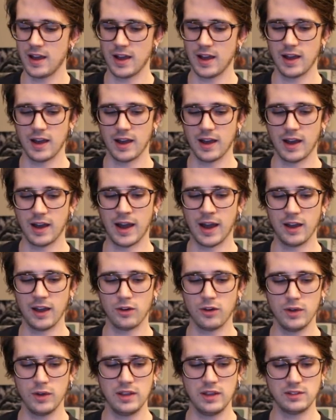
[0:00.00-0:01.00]
I
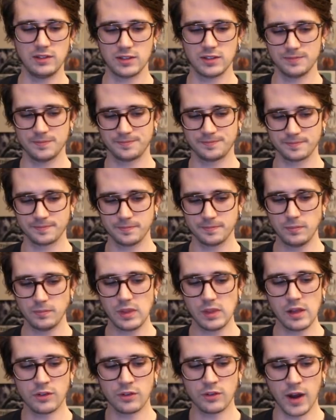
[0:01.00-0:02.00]
always
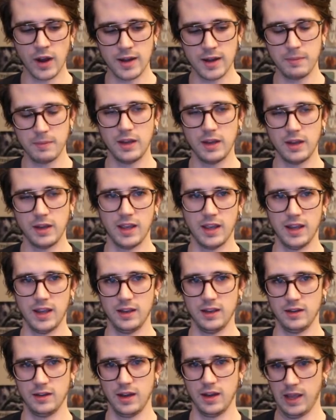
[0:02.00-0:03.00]
try to
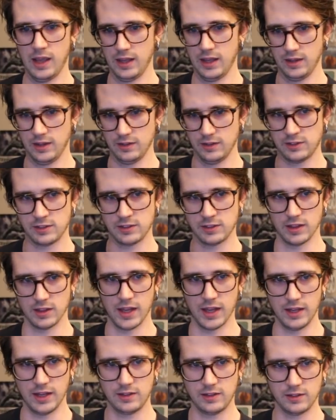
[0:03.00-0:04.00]
maintain a
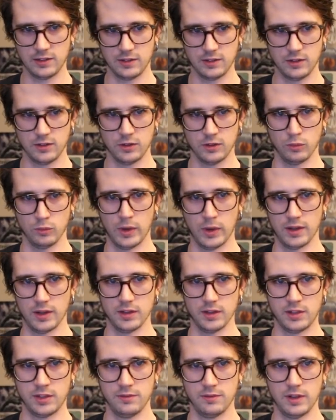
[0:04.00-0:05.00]
slight
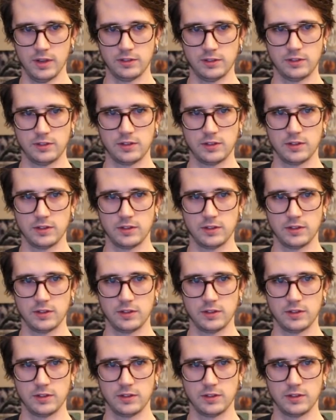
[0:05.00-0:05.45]
relativist